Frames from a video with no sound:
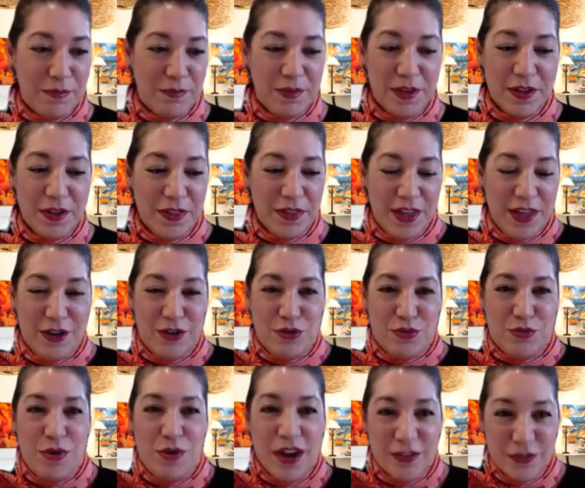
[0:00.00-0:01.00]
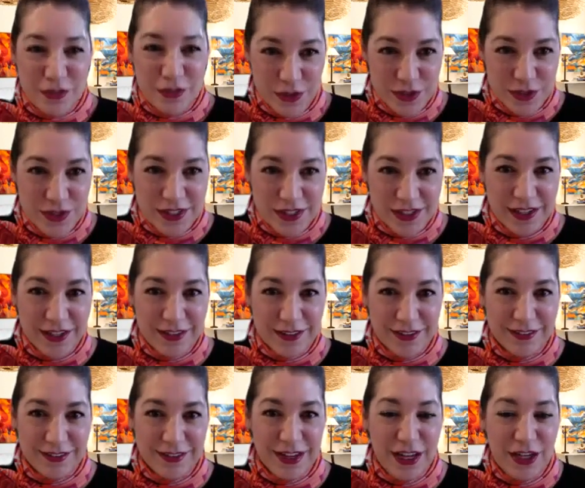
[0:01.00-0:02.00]
in that driver's seat
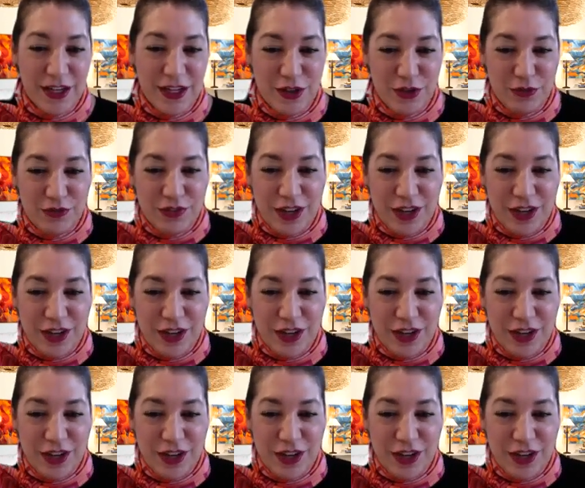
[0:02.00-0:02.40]
and you've